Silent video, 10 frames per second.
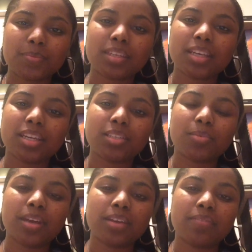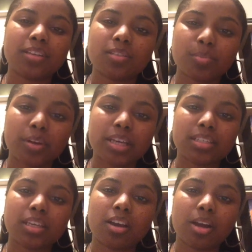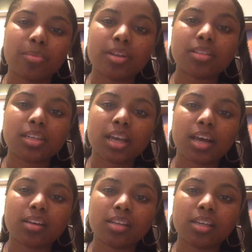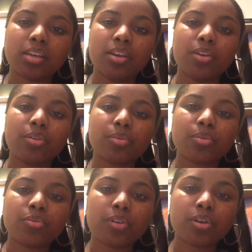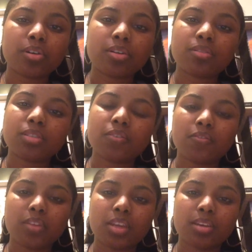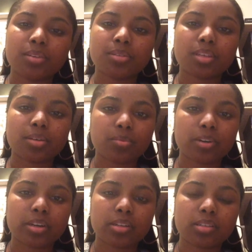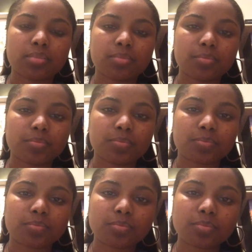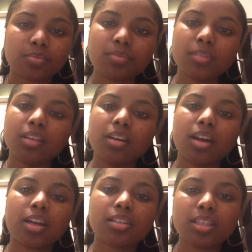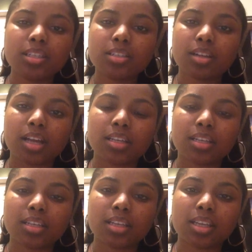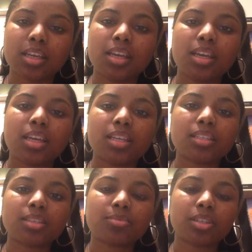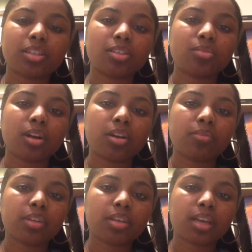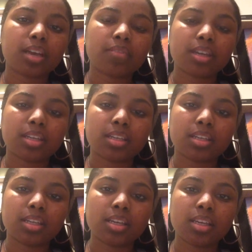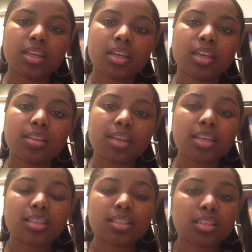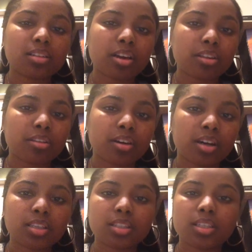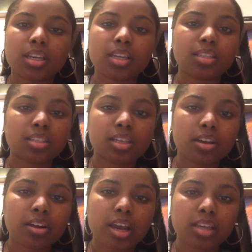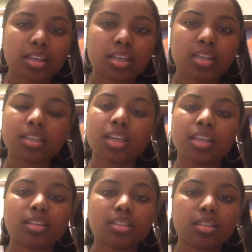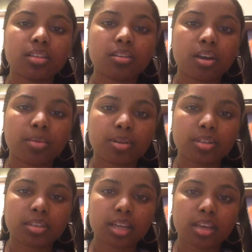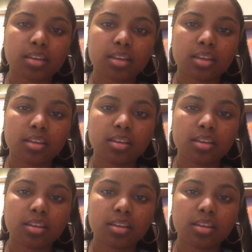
It's a way of expressing our personality through photos, videos, and words. Our digital identity is similar to our real-life identity in that it's still our thoughts, it's still our ideas, and it's still our personality,